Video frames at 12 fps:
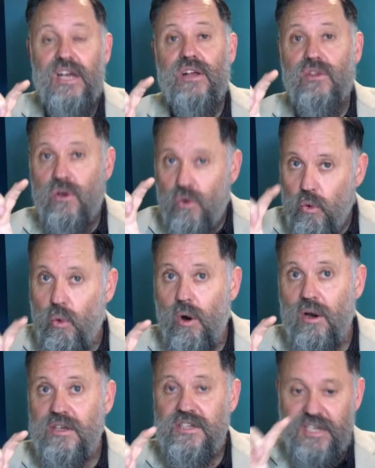The
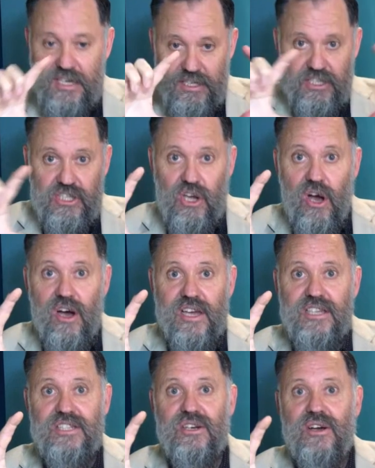quality
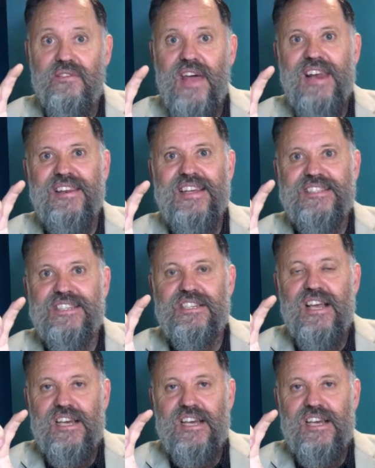size on that's